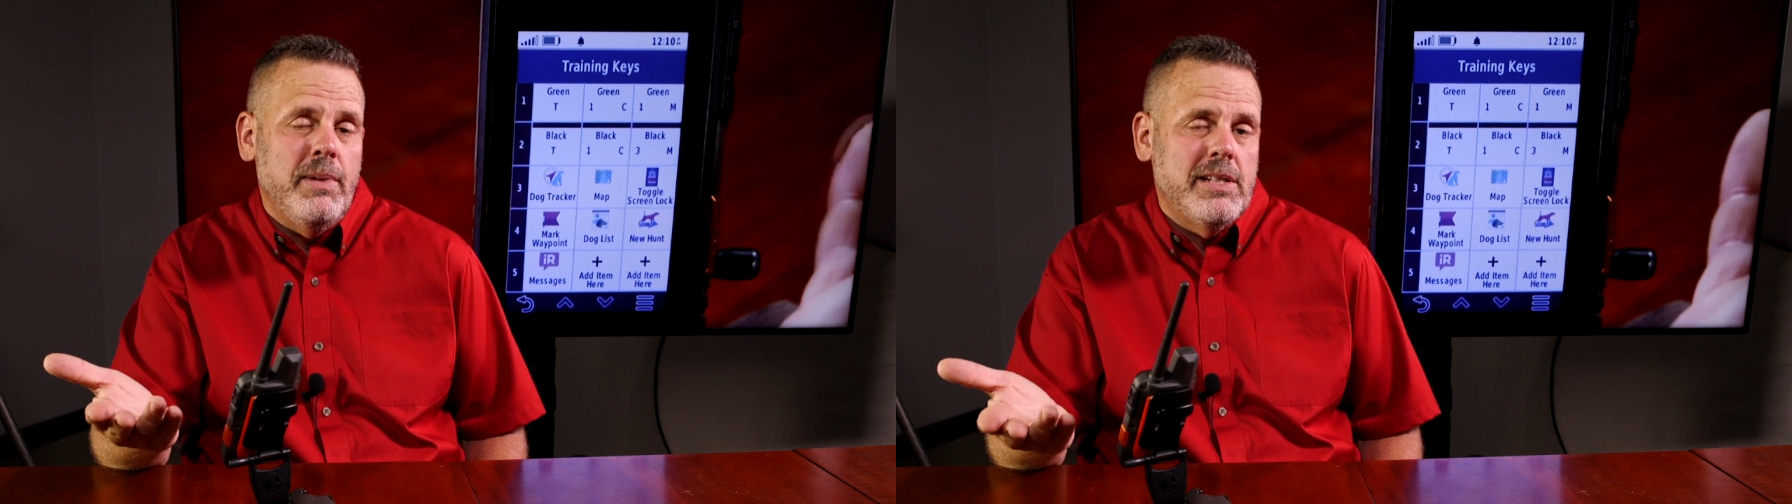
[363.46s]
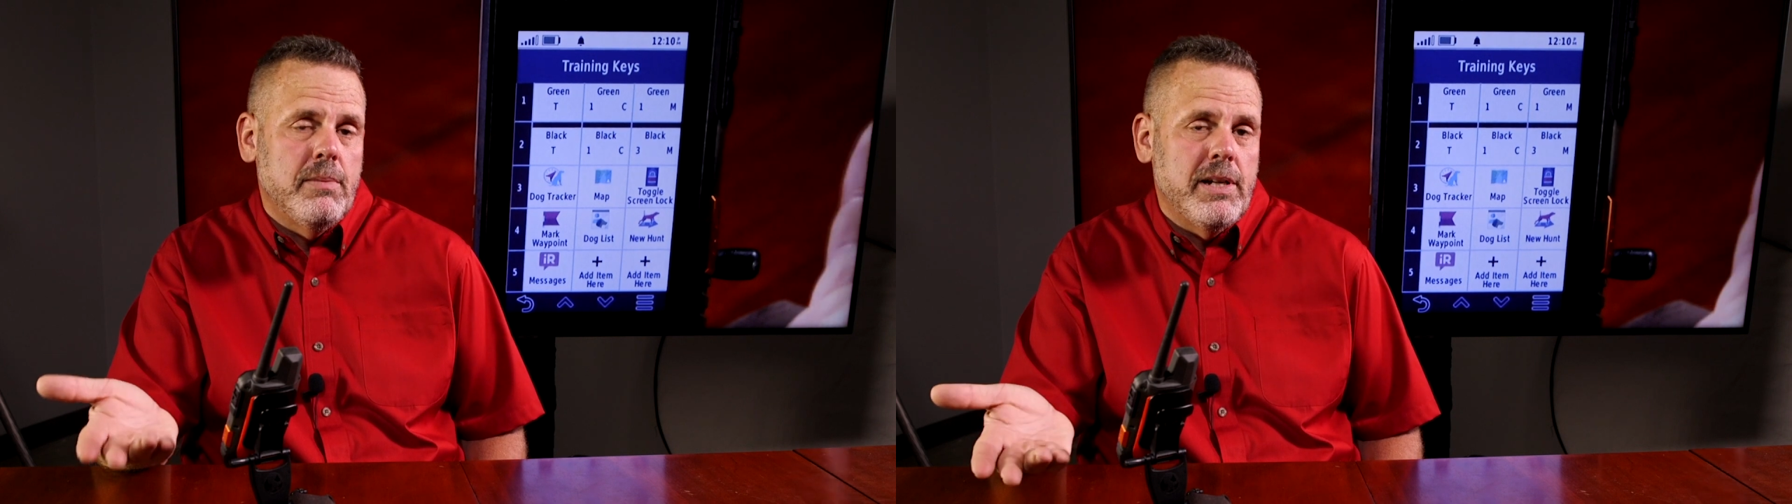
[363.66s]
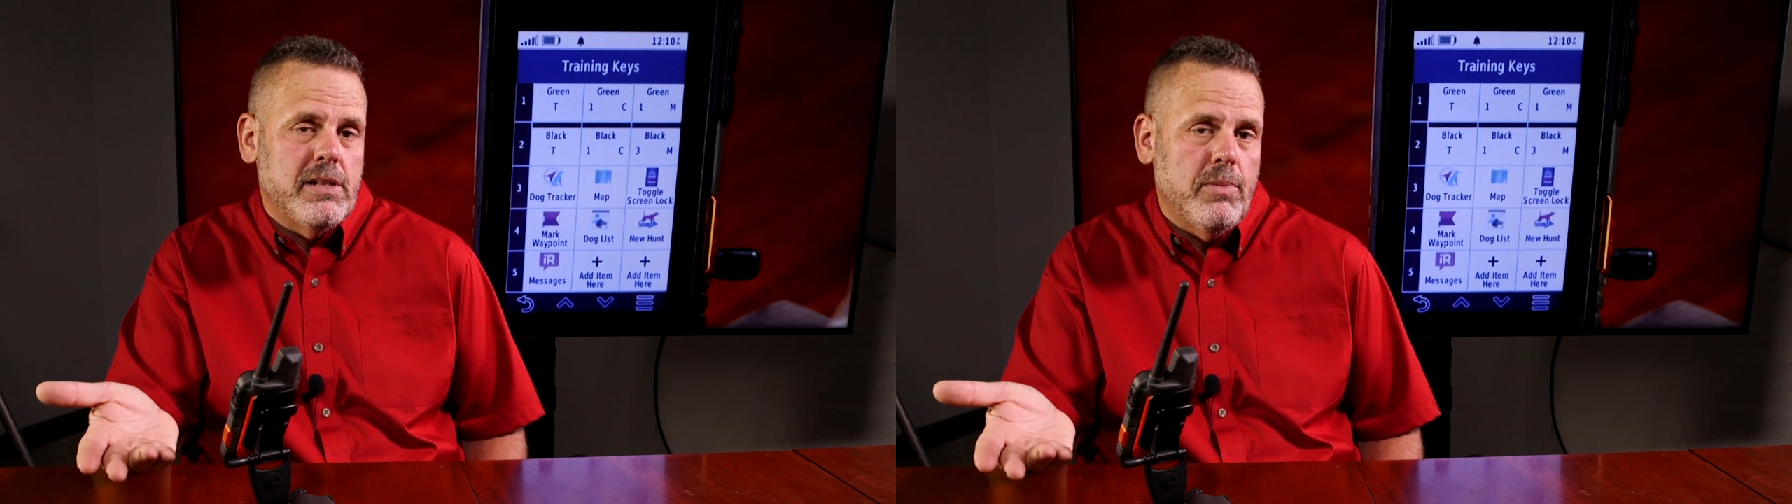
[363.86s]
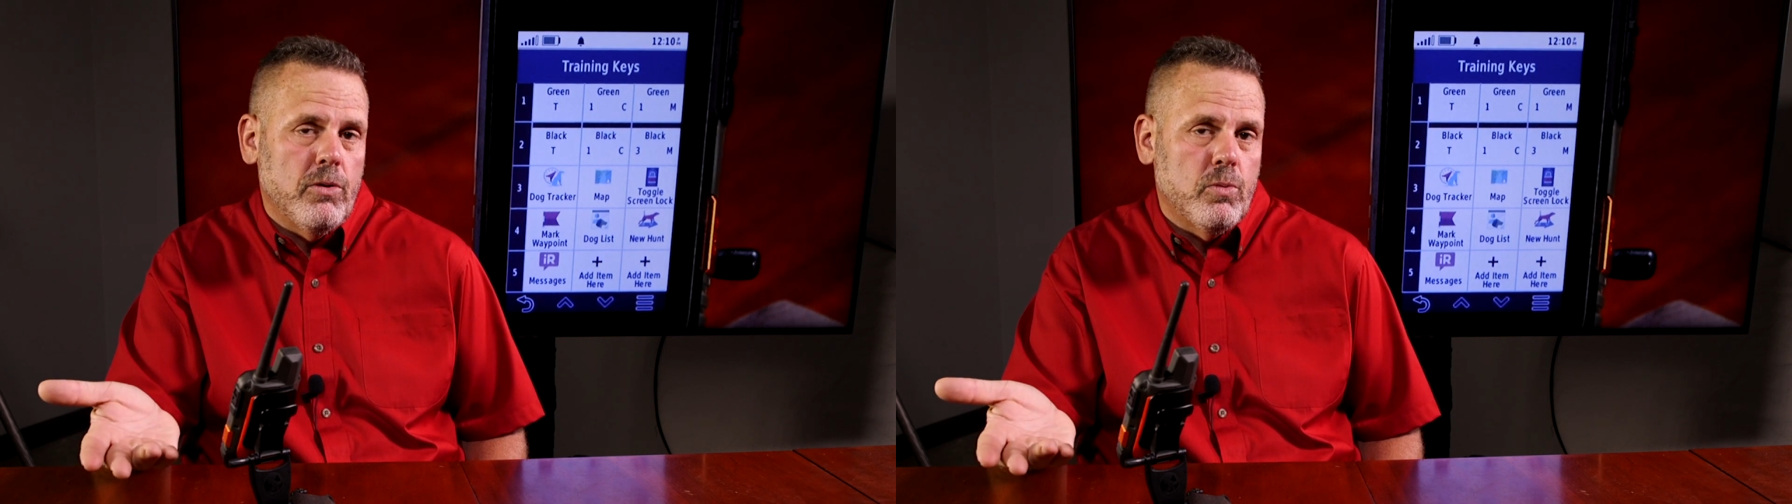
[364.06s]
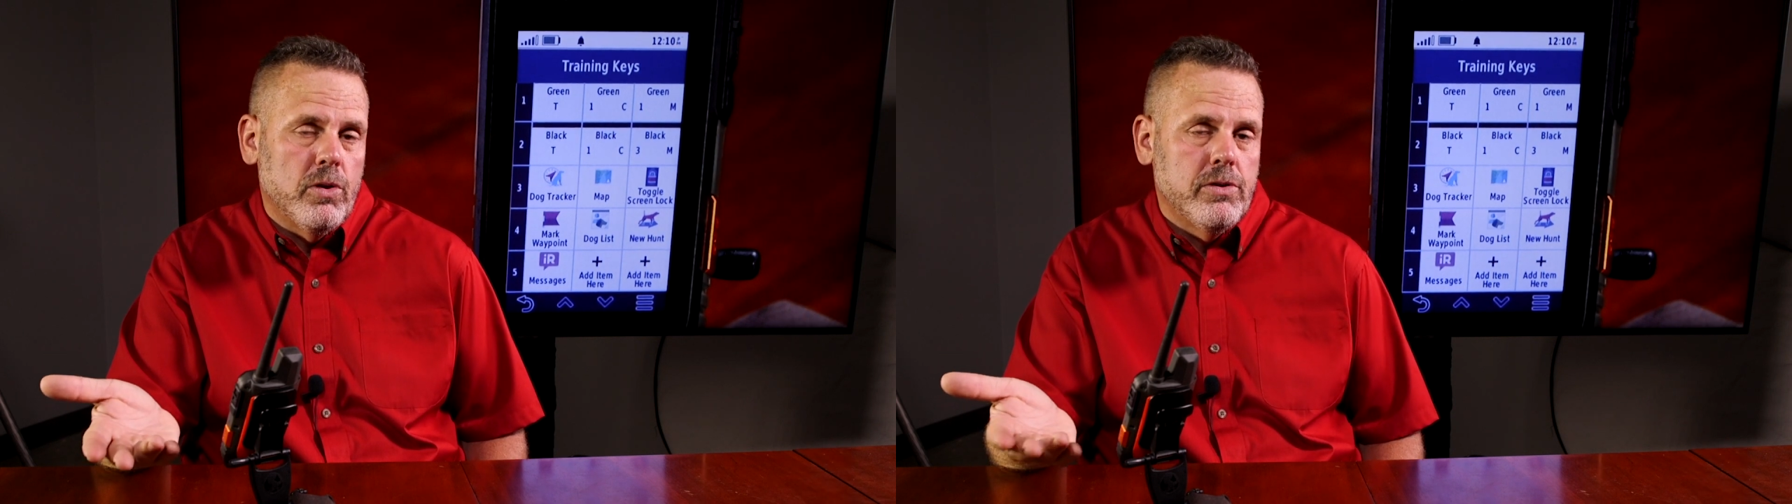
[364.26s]
me it's the best of
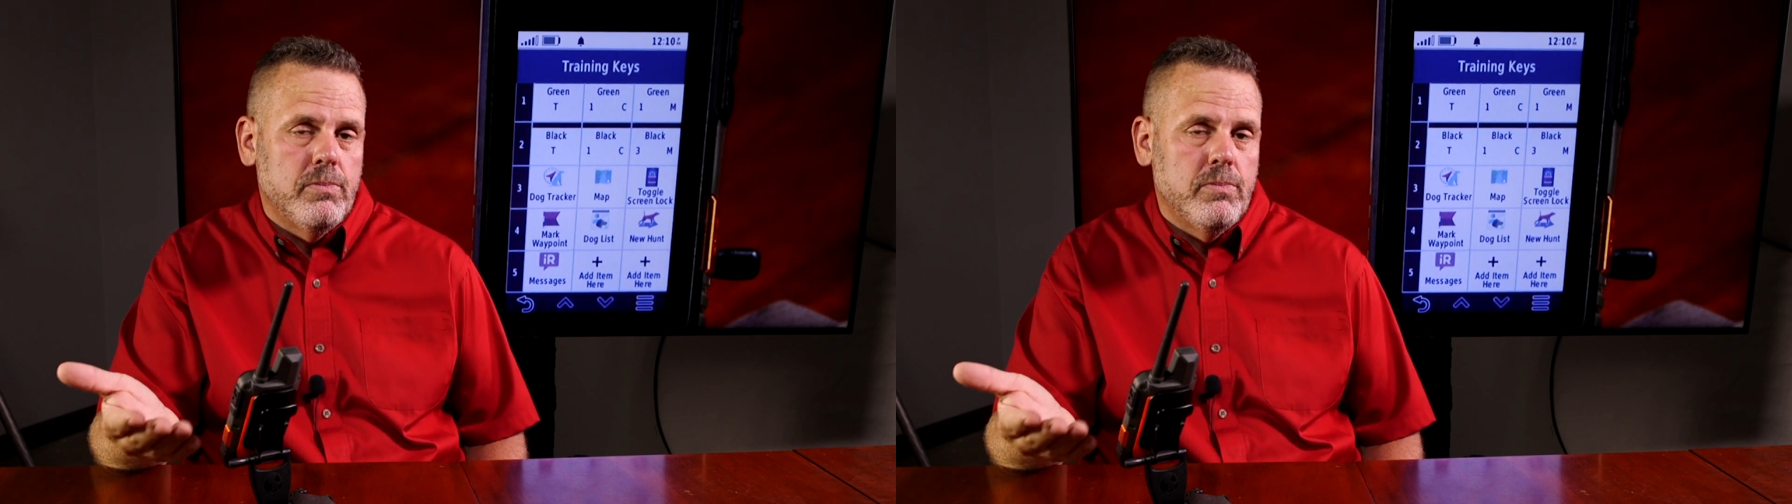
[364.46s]
both worlds,